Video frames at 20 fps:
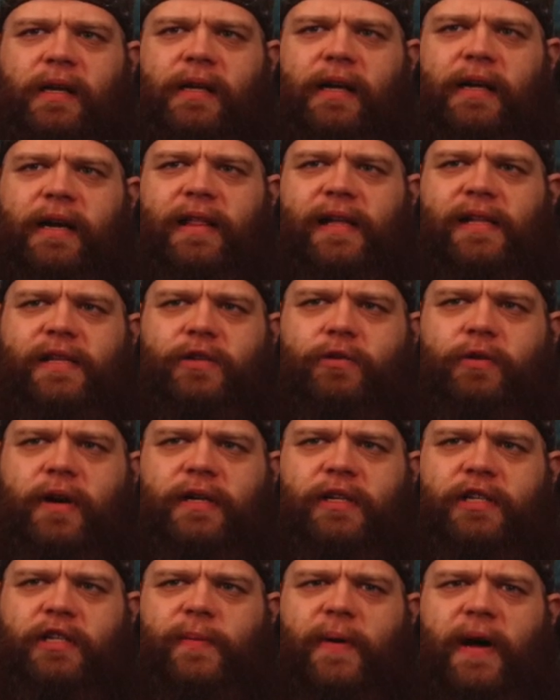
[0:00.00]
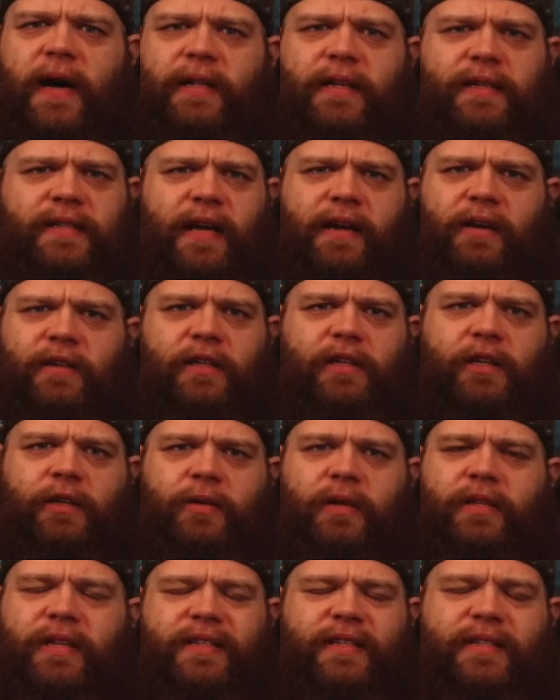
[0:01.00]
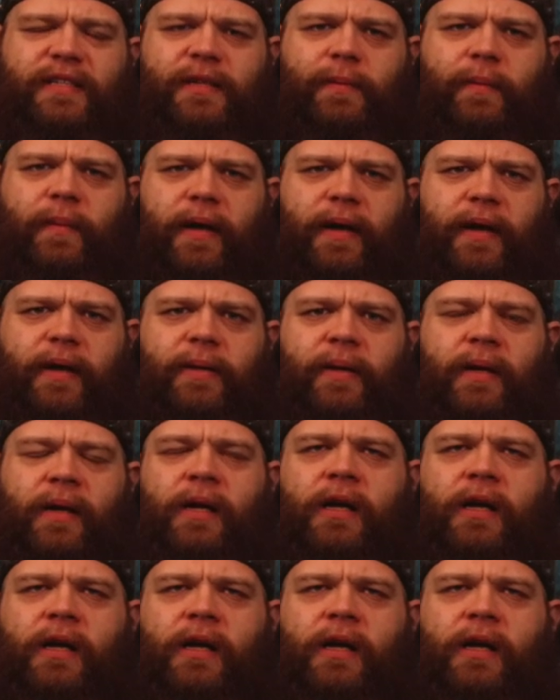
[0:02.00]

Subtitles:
and I think the director's behind this, I don't know, it doesn't seem like it.